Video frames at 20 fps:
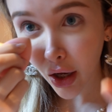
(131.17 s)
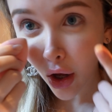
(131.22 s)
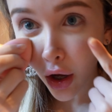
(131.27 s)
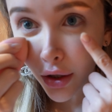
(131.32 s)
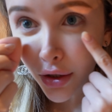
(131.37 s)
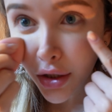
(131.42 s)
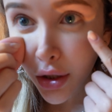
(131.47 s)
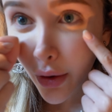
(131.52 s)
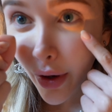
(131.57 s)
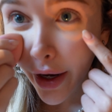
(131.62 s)

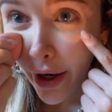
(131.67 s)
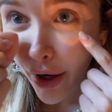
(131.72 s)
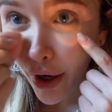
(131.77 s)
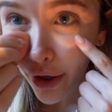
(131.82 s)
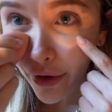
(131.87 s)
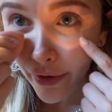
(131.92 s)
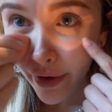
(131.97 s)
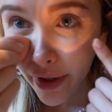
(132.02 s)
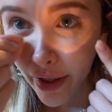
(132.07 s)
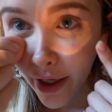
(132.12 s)
Also, I
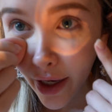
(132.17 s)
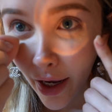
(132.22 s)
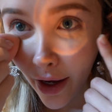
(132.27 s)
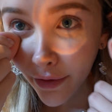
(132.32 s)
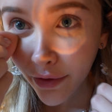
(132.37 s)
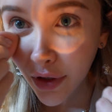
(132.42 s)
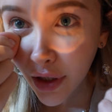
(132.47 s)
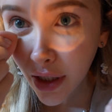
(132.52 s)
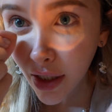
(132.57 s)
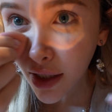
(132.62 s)
already
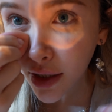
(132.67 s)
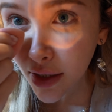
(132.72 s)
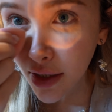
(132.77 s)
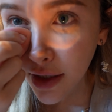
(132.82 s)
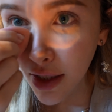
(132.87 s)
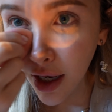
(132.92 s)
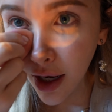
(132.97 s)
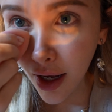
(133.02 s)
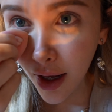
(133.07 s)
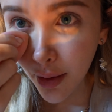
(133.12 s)
have these
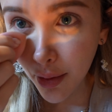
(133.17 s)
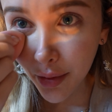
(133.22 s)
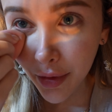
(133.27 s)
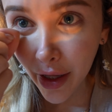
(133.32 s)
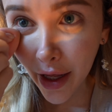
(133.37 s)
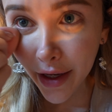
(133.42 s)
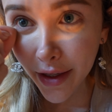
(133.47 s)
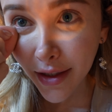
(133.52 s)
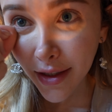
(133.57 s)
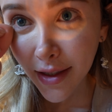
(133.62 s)

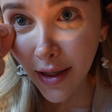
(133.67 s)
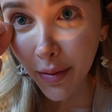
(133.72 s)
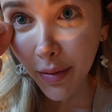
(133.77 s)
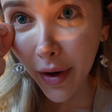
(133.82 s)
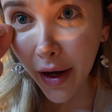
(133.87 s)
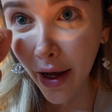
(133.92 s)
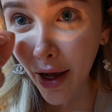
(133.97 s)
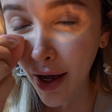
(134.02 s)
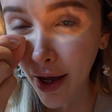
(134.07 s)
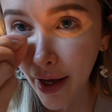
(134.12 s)
lenses in
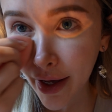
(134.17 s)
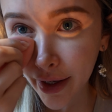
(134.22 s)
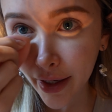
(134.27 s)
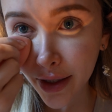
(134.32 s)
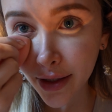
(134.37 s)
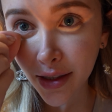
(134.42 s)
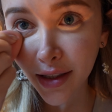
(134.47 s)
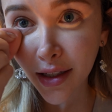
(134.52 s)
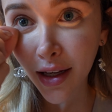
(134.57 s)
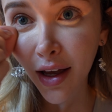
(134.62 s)
my
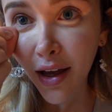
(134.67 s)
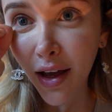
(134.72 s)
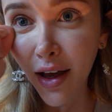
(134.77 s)
eyes.